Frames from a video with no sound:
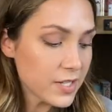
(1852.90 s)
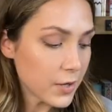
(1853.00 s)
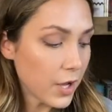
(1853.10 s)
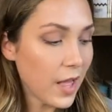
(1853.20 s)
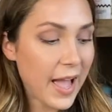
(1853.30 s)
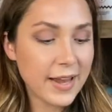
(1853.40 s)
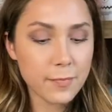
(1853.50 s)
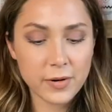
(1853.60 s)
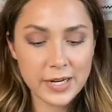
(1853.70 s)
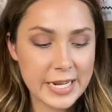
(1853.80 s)
So y'all, I had
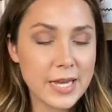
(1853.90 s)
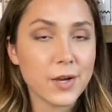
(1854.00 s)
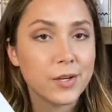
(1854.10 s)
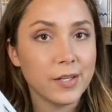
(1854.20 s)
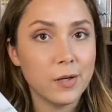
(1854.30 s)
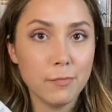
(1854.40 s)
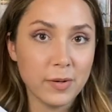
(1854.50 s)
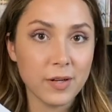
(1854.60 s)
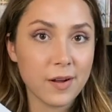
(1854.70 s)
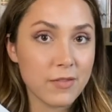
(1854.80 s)
a pretty good
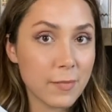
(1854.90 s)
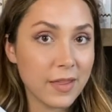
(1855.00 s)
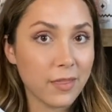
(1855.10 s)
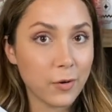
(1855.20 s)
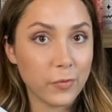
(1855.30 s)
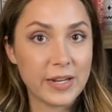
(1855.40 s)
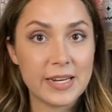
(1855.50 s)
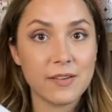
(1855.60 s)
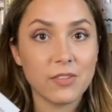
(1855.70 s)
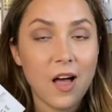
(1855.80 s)
book of the month
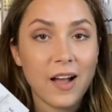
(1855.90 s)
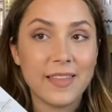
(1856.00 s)
reading vlog.